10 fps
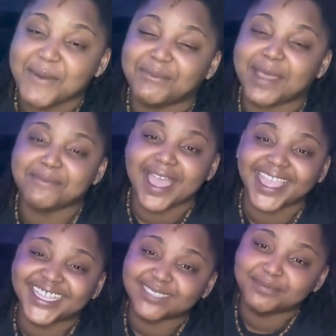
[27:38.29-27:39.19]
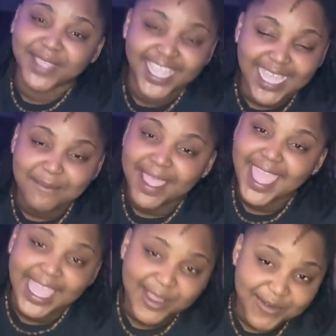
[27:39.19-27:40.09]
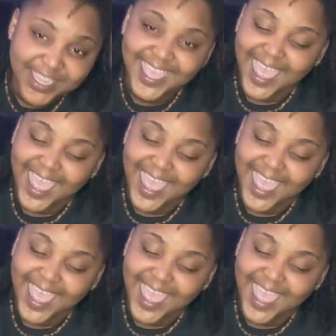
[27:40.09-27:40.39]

My back is big. I'm hangry.